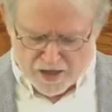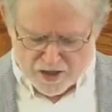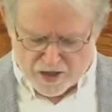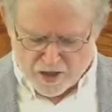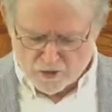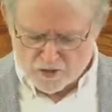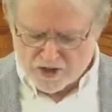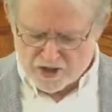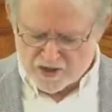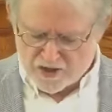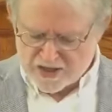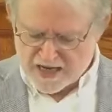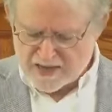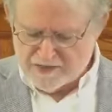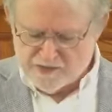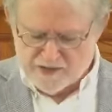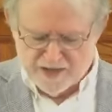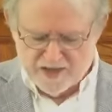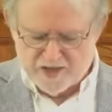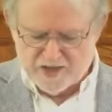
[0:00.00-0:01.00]
So to
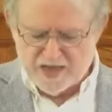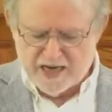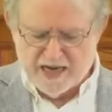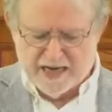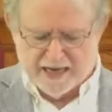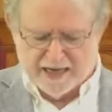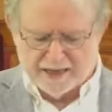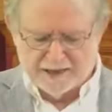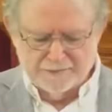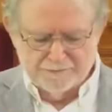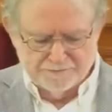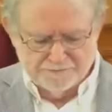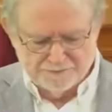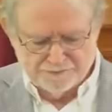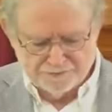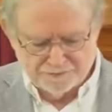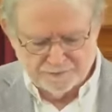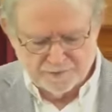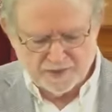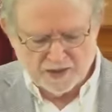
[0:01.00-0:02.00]
set the
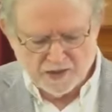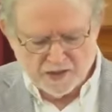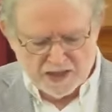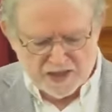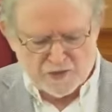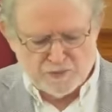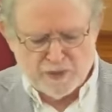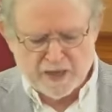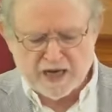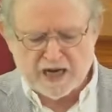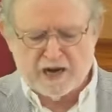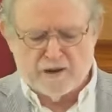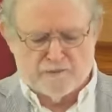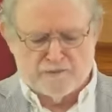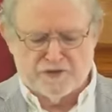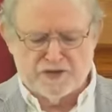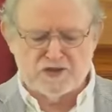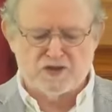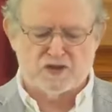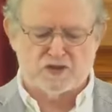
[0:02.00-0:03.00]
scene, let's pick
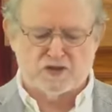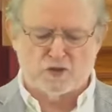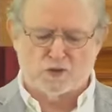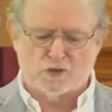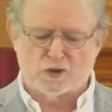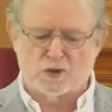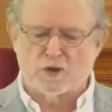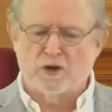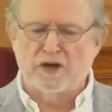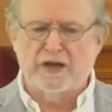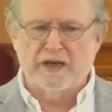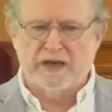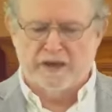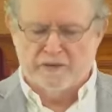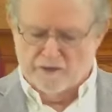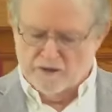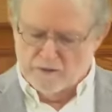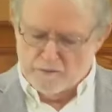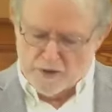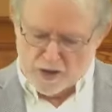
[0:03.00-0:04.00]
up the story
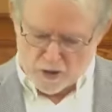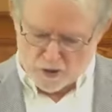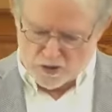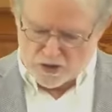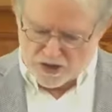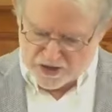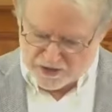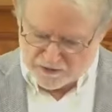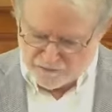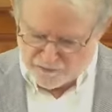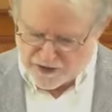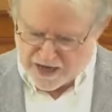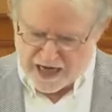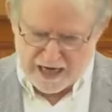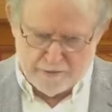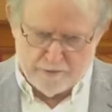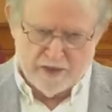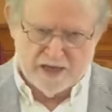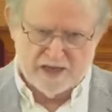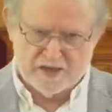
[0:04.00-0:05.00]
in the most
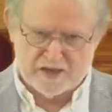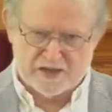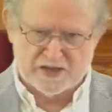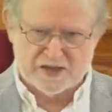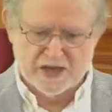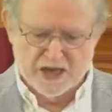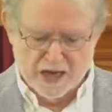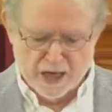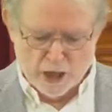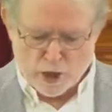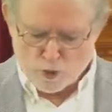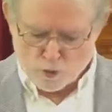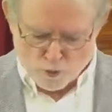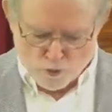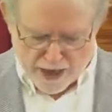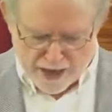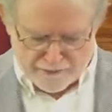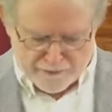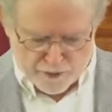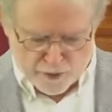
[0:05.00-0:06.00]
famous
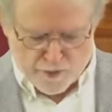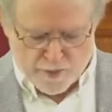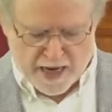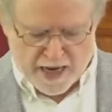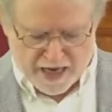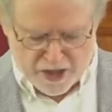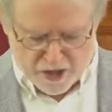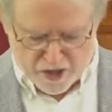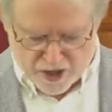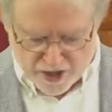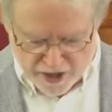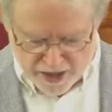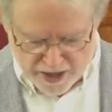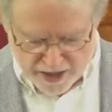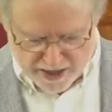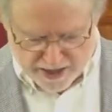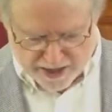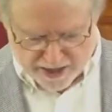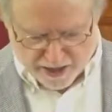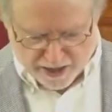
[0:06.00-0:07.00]
Reformation
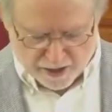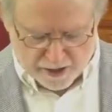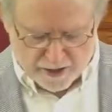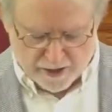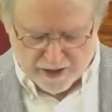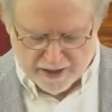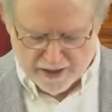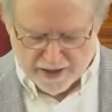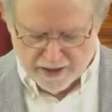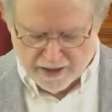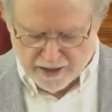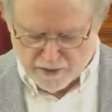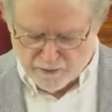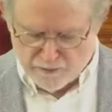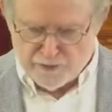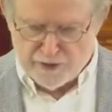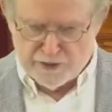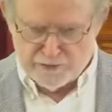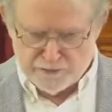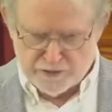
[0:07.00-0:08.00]
year,
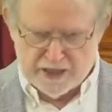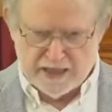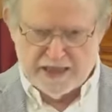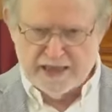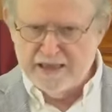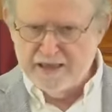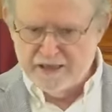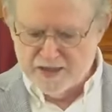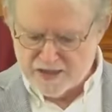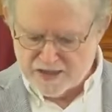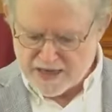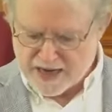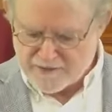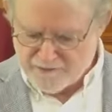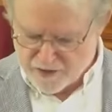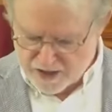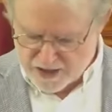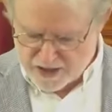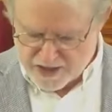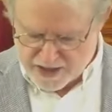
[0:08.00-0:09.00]

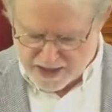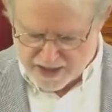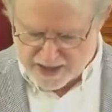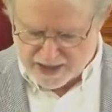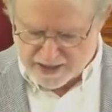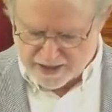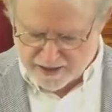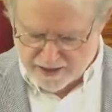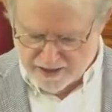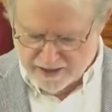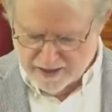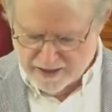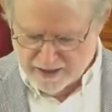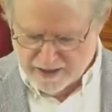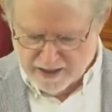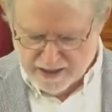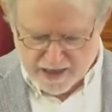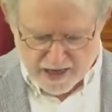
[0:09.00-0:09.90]
1517,